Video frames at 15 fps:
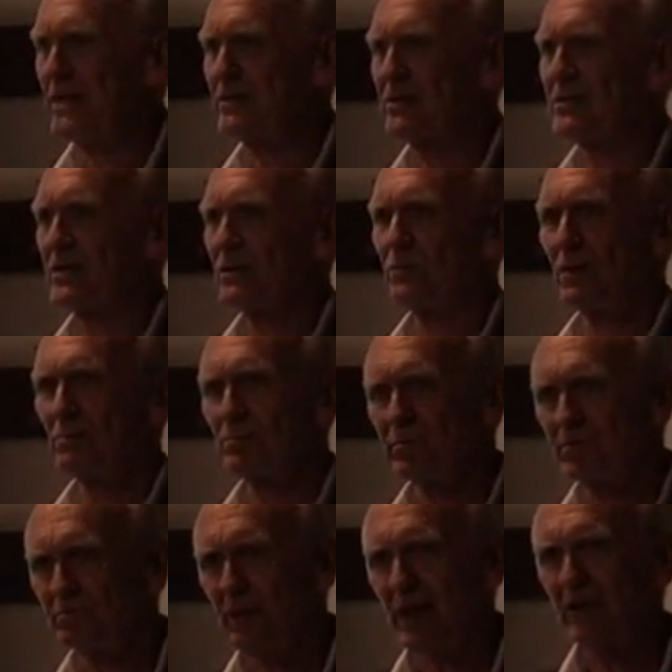measures that were
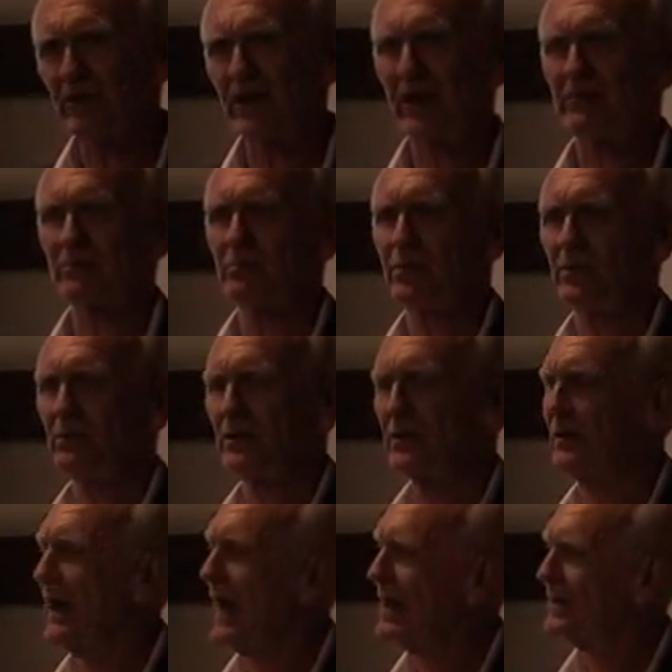bailed out,
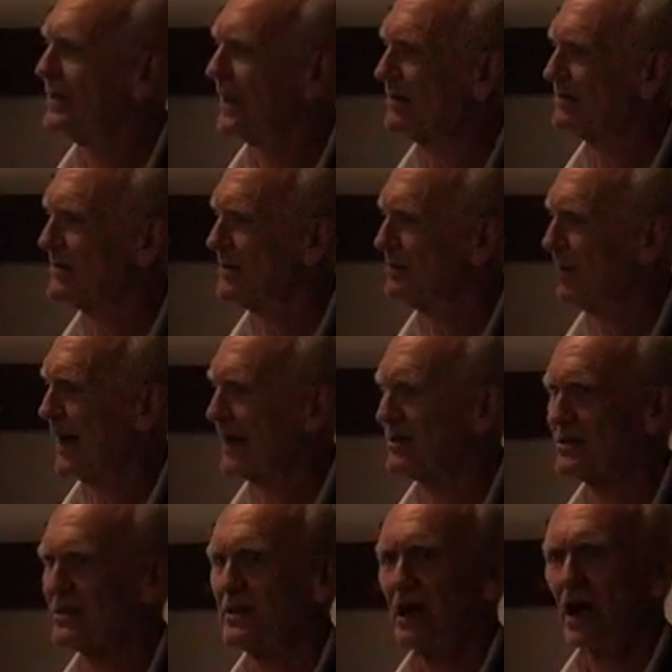handed out to the
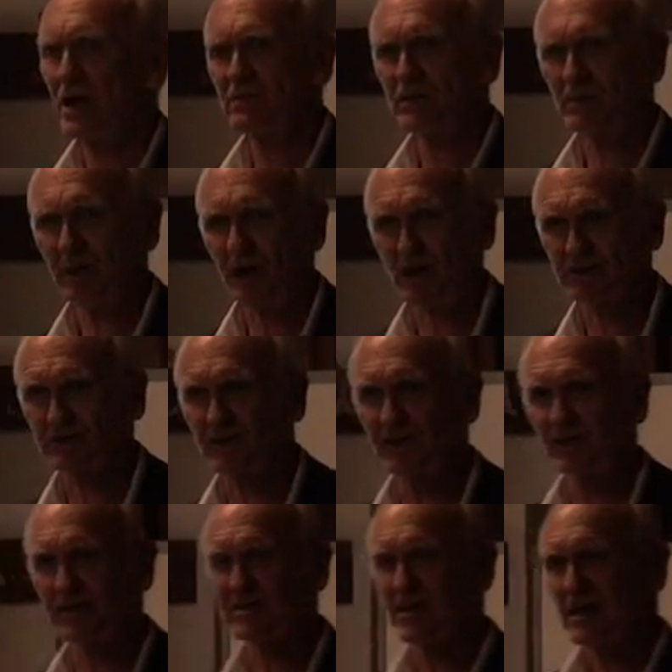banks over the past
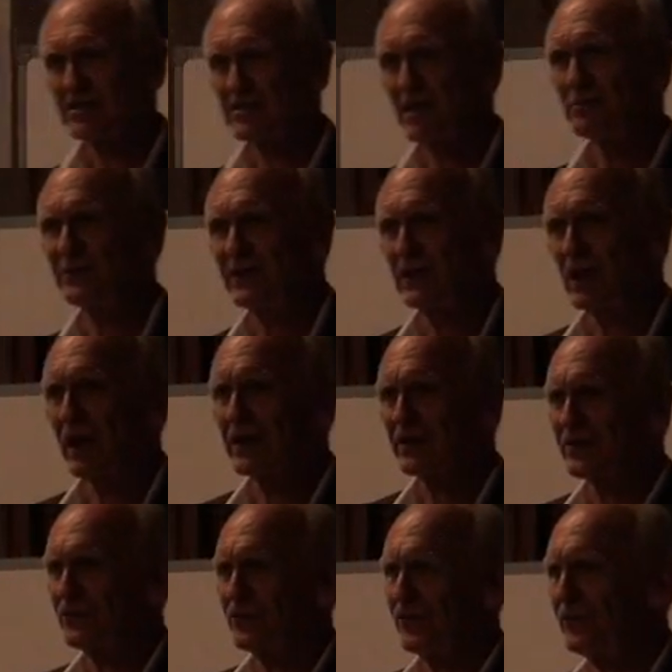few years, something like
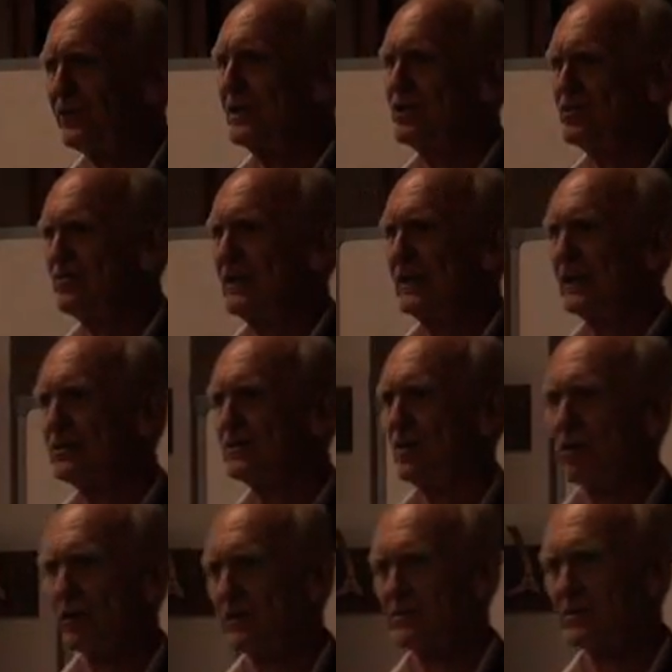$3 trillion
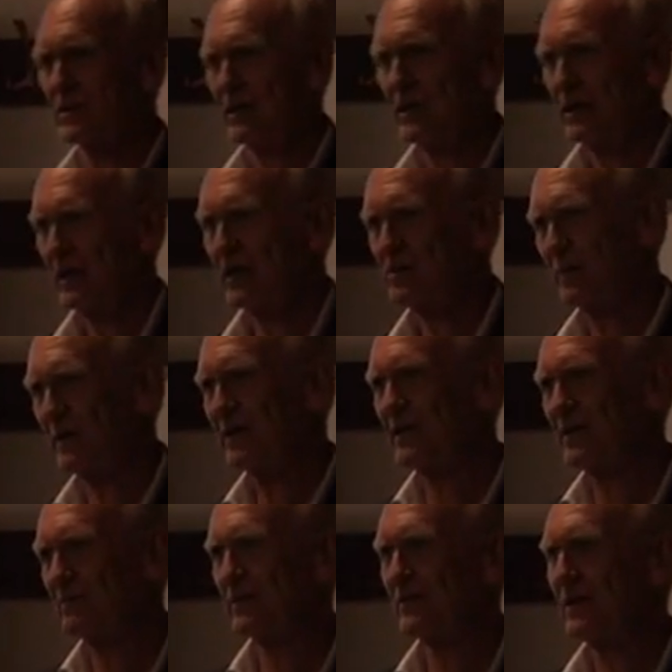has been
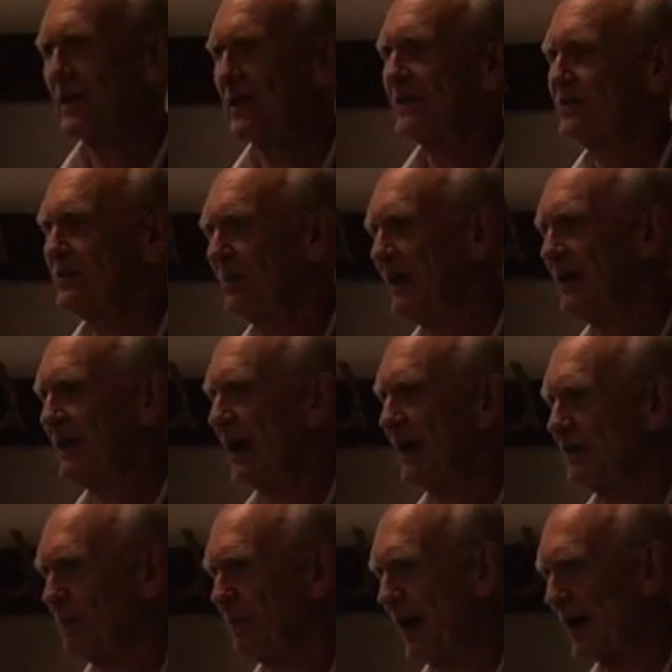given to bail out the